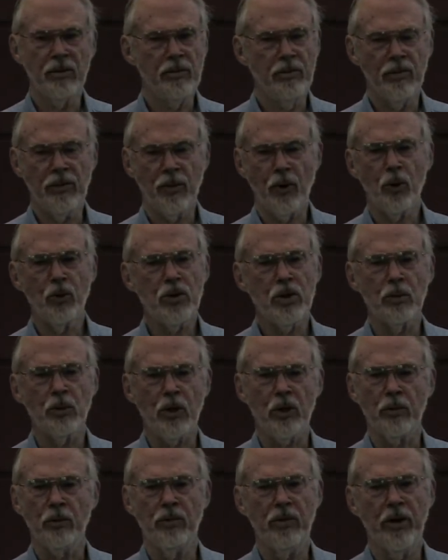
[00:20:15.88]

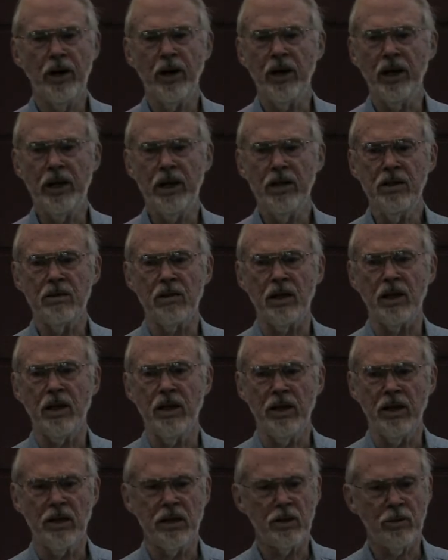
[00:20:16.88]
crucibles very easily
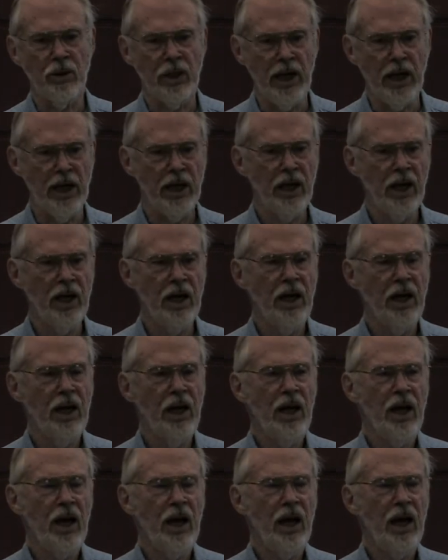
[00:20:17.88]
this way.
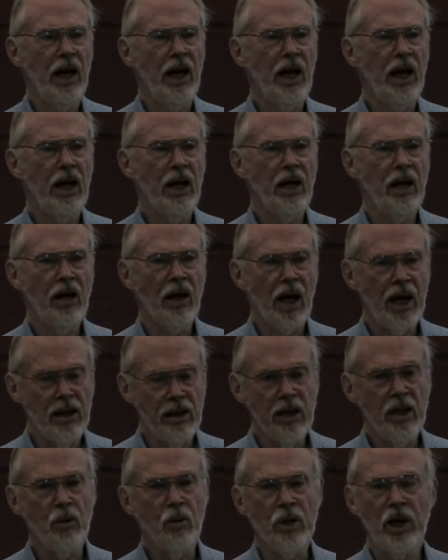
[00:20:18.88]
And I
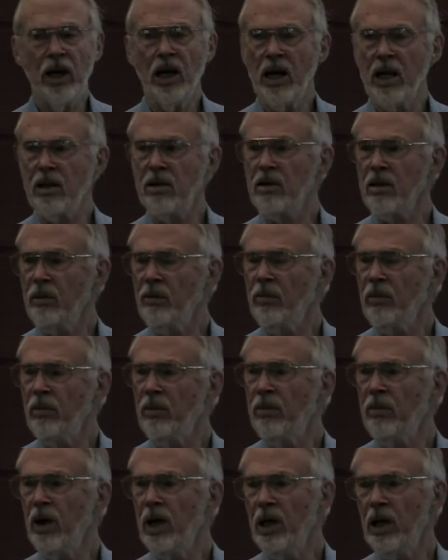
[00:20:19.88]
think we got some
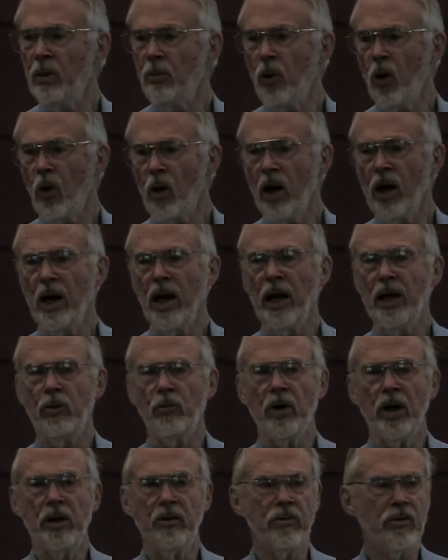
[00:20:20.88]
boron
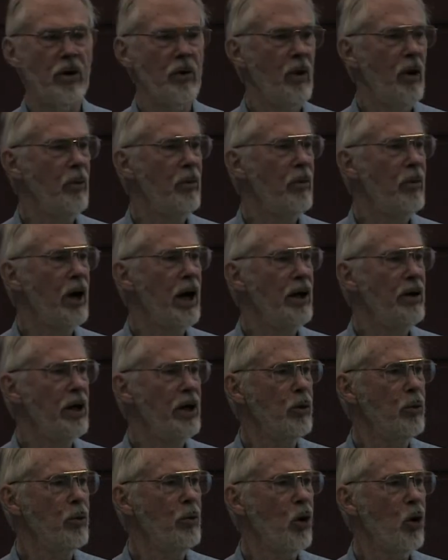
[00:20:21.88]
nitride from them. I think
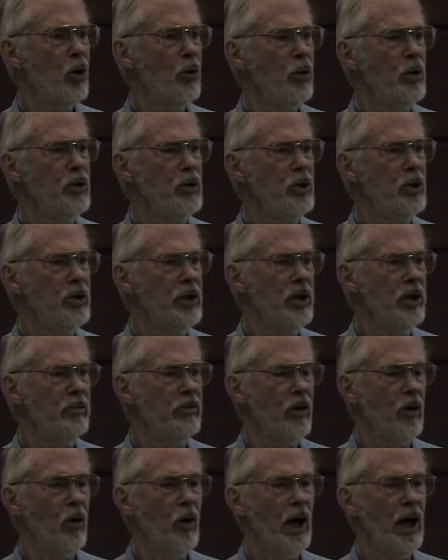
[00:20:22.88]
Mort was using it for
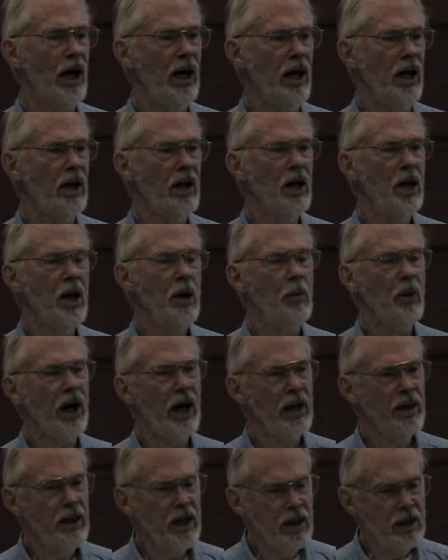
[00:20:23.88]
a while, but I
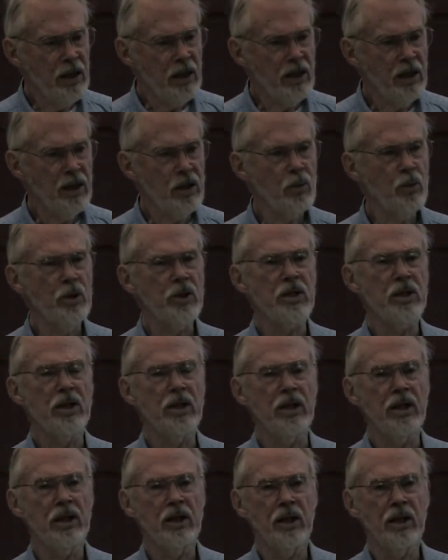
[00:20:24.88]
think that this was the
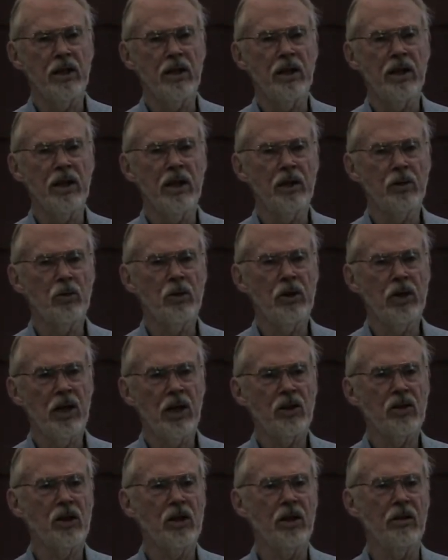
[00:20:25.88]

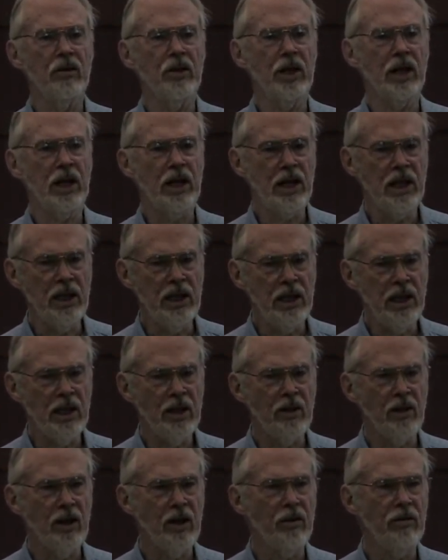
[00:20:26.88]
introduction of the idea
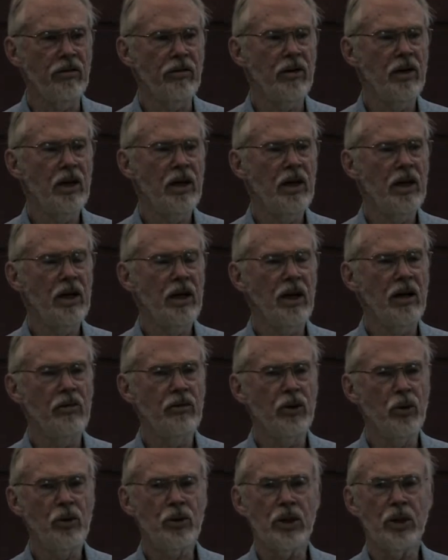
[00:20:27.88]
of
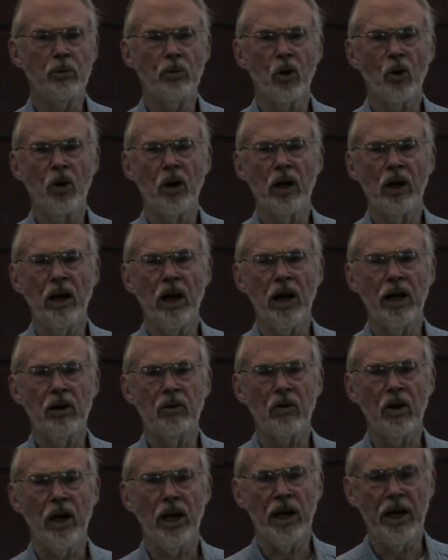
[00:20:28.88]
using boron
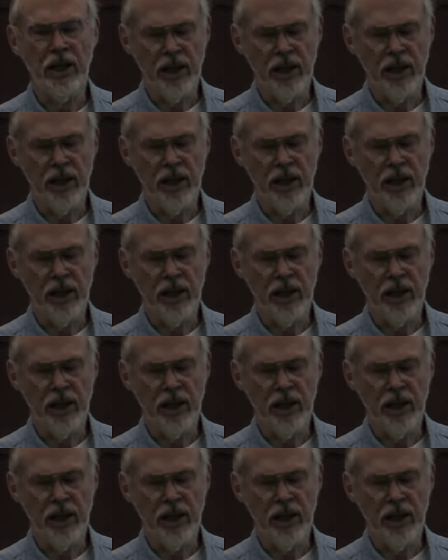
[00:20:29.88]
nitride